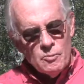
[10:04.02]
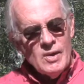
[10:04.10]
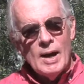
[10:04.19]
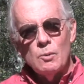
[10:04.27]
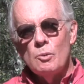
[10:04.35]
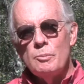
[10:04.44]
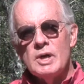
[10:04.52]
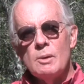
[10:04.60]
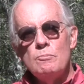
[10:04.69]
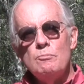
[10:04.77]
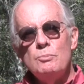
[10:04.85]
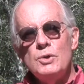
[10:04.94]
and it will be a
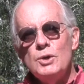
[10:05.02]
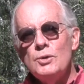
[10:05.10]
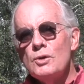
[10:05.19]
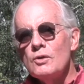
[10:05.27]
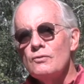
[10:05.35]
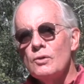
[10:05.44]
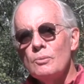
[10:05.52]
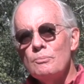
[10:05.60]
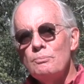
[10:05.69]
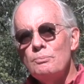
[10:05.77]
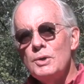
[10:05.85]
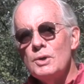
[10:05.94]
beautiful,
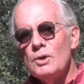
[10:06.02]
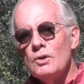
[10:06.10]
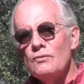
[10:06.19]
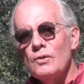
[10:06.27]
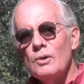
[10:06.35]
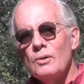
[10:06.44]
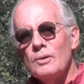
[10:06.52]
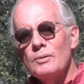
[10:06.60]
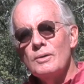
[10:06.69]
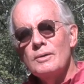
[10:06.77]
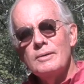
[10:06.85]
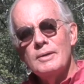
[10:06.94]
beautiful
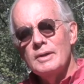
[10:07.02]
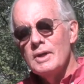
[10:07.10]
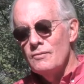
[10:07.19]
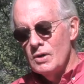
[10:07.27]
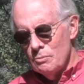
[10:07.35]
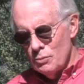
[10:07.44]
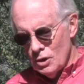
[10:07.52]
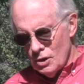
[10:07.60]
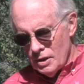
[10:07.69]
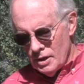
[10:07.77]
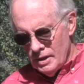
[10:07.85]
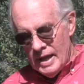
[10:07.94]
living
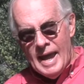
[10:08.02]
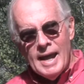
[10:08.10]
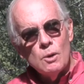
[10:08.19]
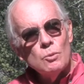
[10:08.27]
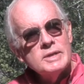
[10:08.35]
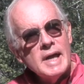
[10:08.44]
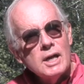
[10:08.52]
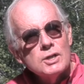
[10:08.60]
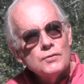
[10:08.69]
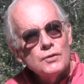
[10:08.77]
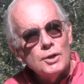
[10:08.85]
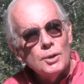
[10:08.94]
bird, and it will dance
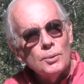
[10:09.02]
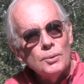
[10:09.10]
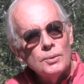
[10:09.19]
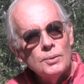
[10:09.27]
for you.